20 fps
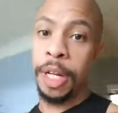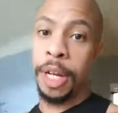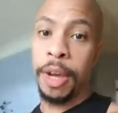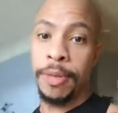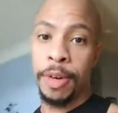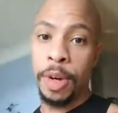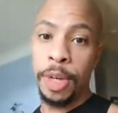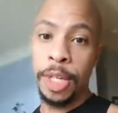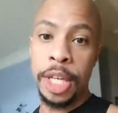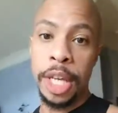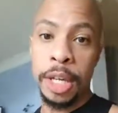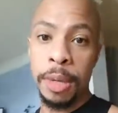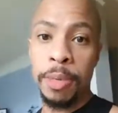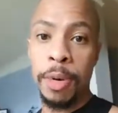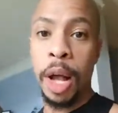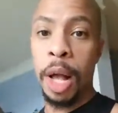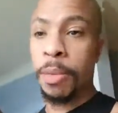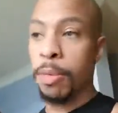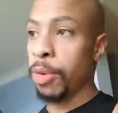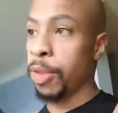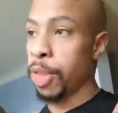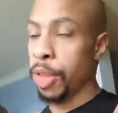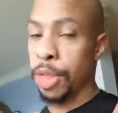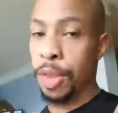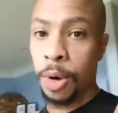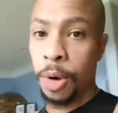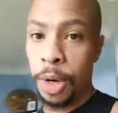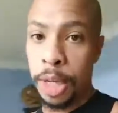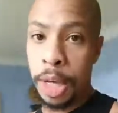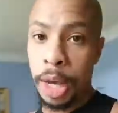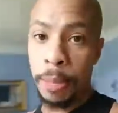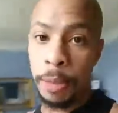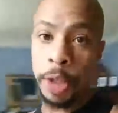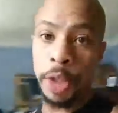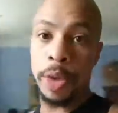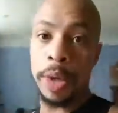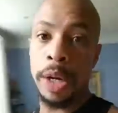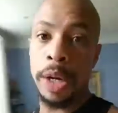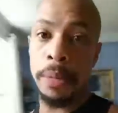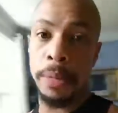I've always had a problem with authority. I'm a
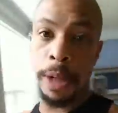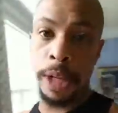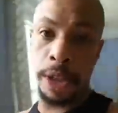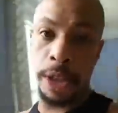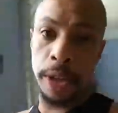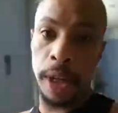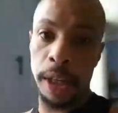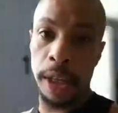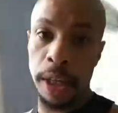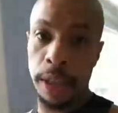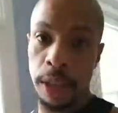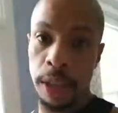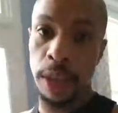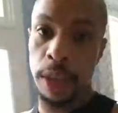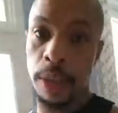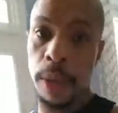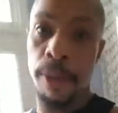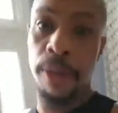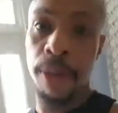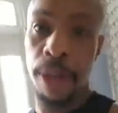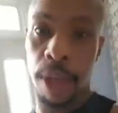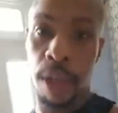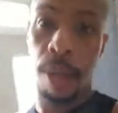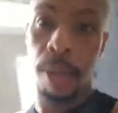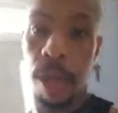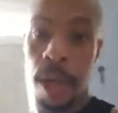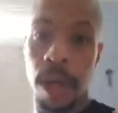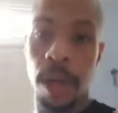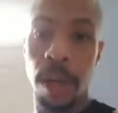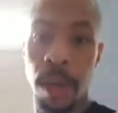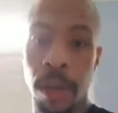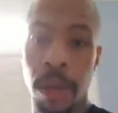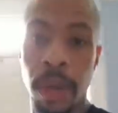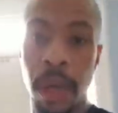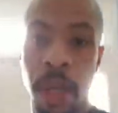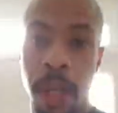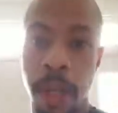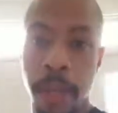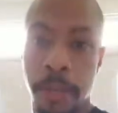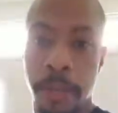trailblazer. I like to do everything on my own.
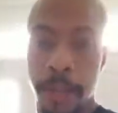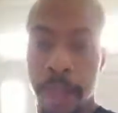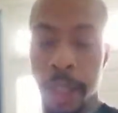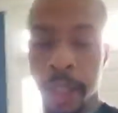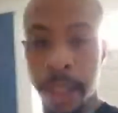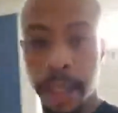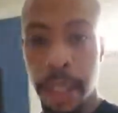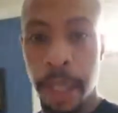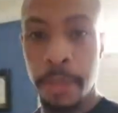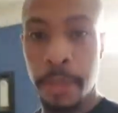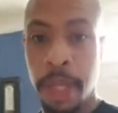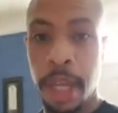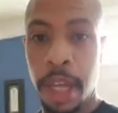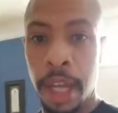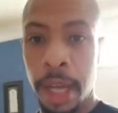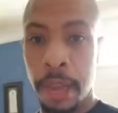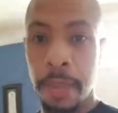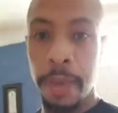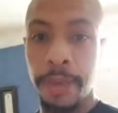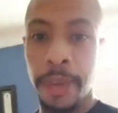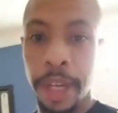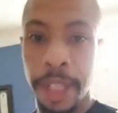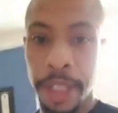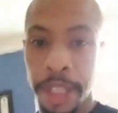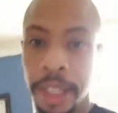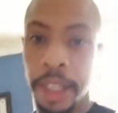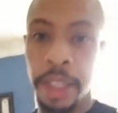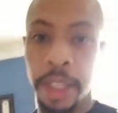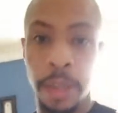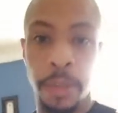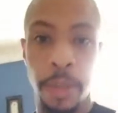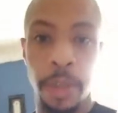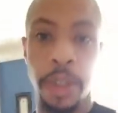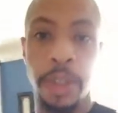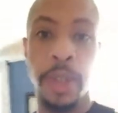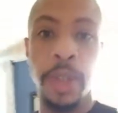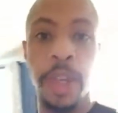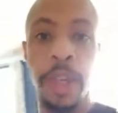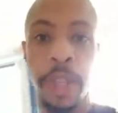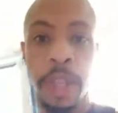But at the same time, if I see someone
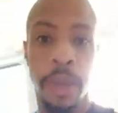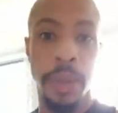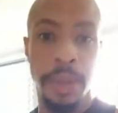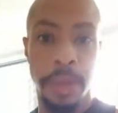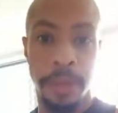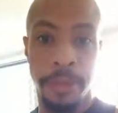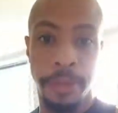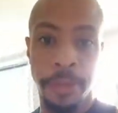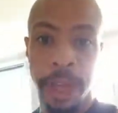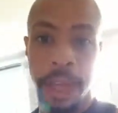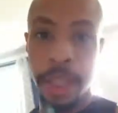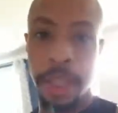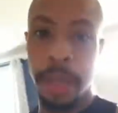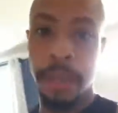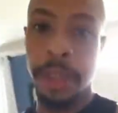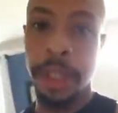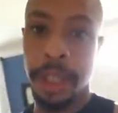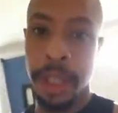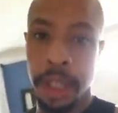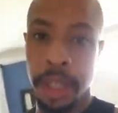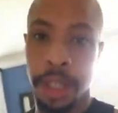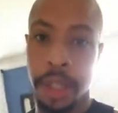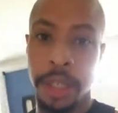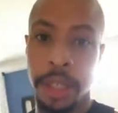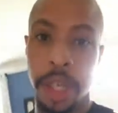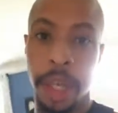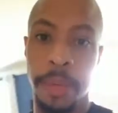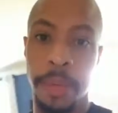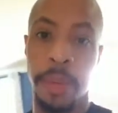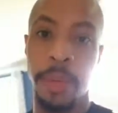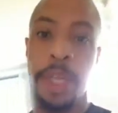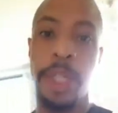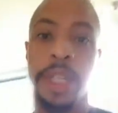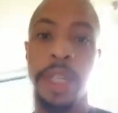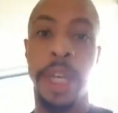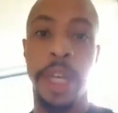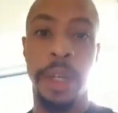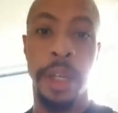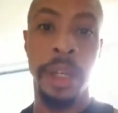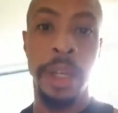struggling who's a friend, I'm going to take the time to reach
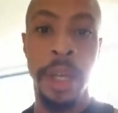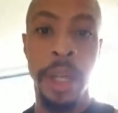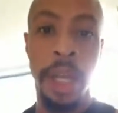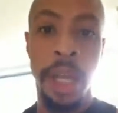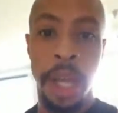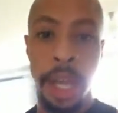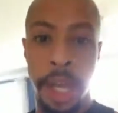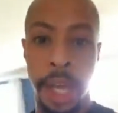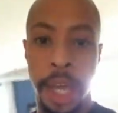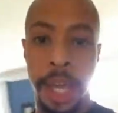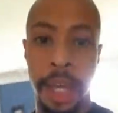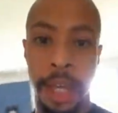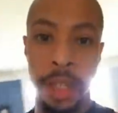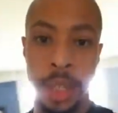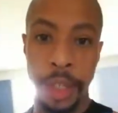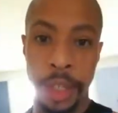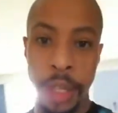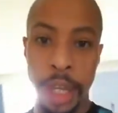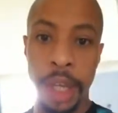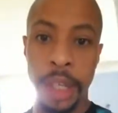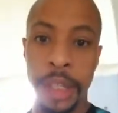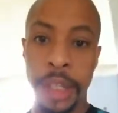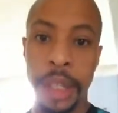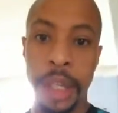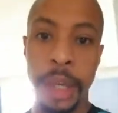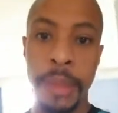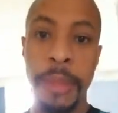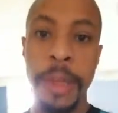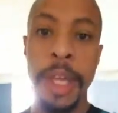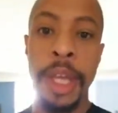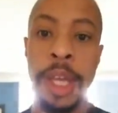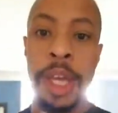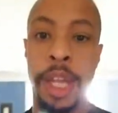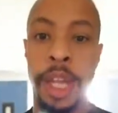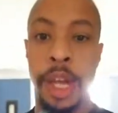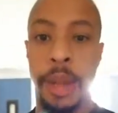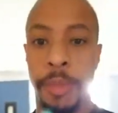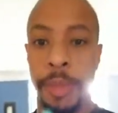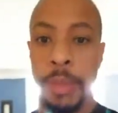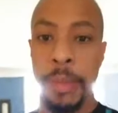out a hand and talk to them and
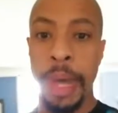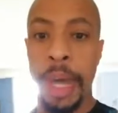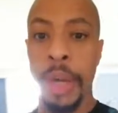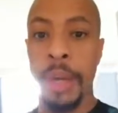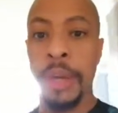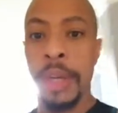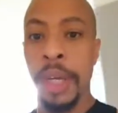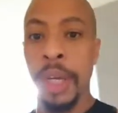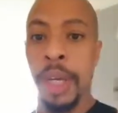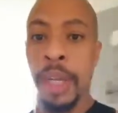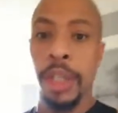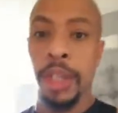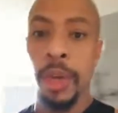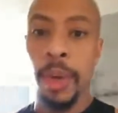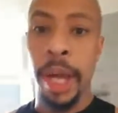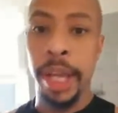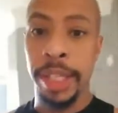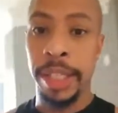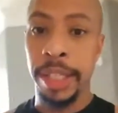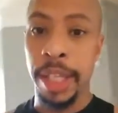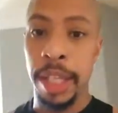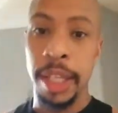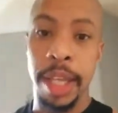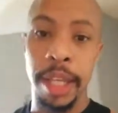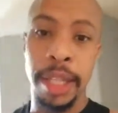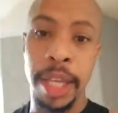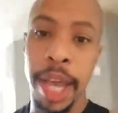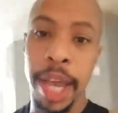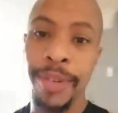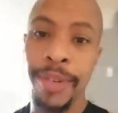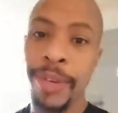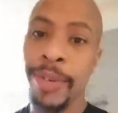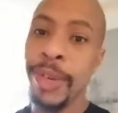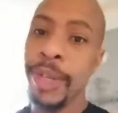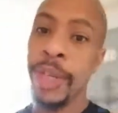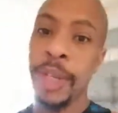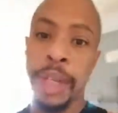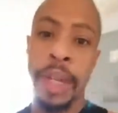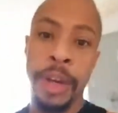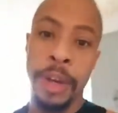help them out. Do I extend that to
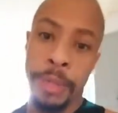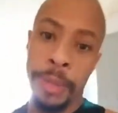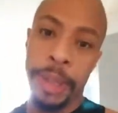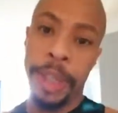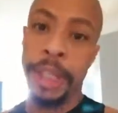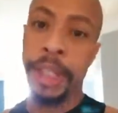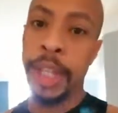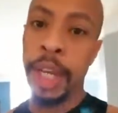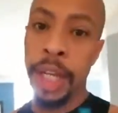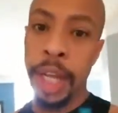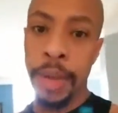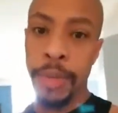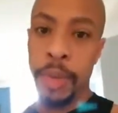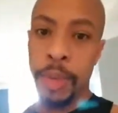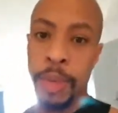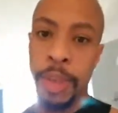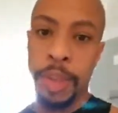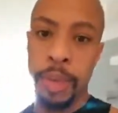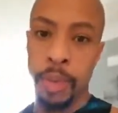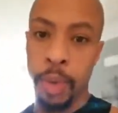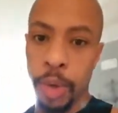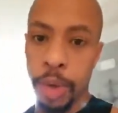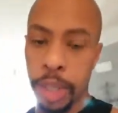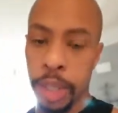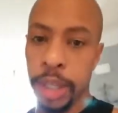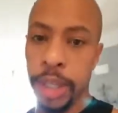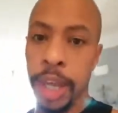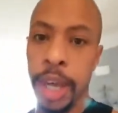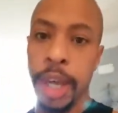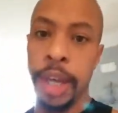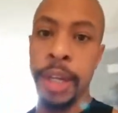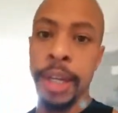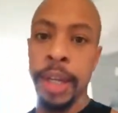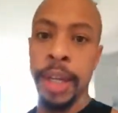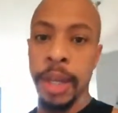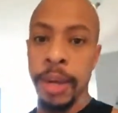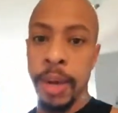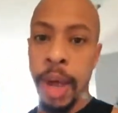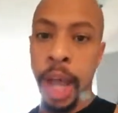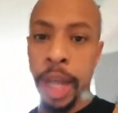everyone? No, because not everyone is worthy of that.
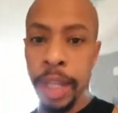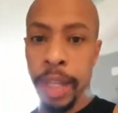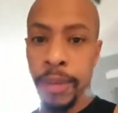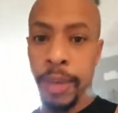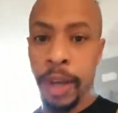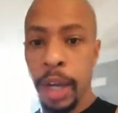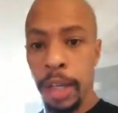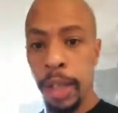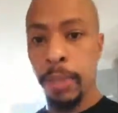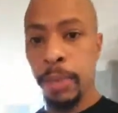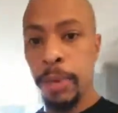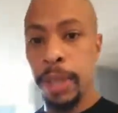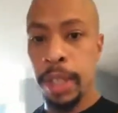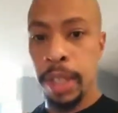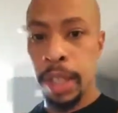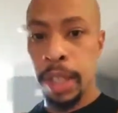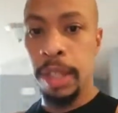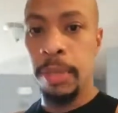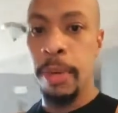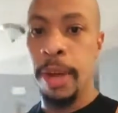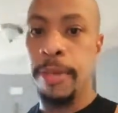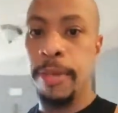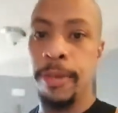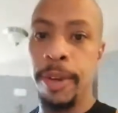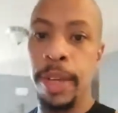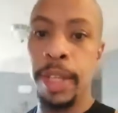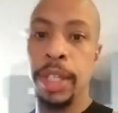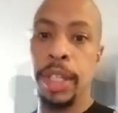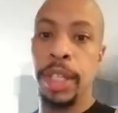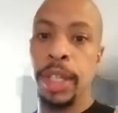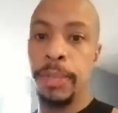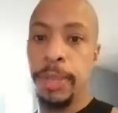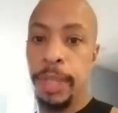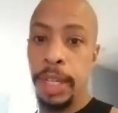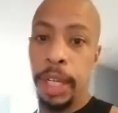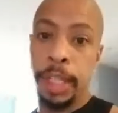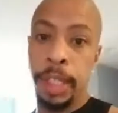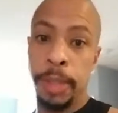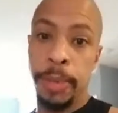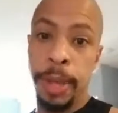I give 100% to my friendships
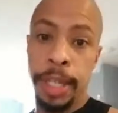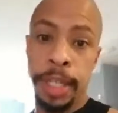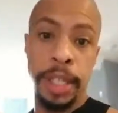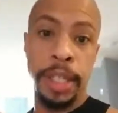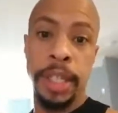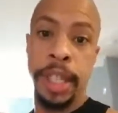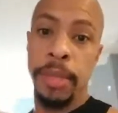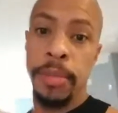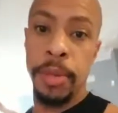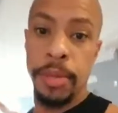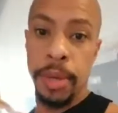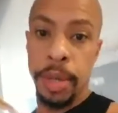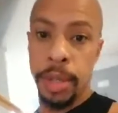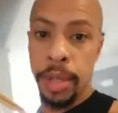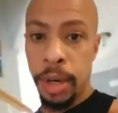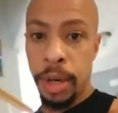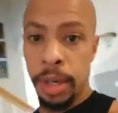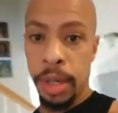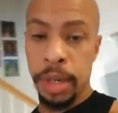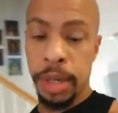and I expect the same in return.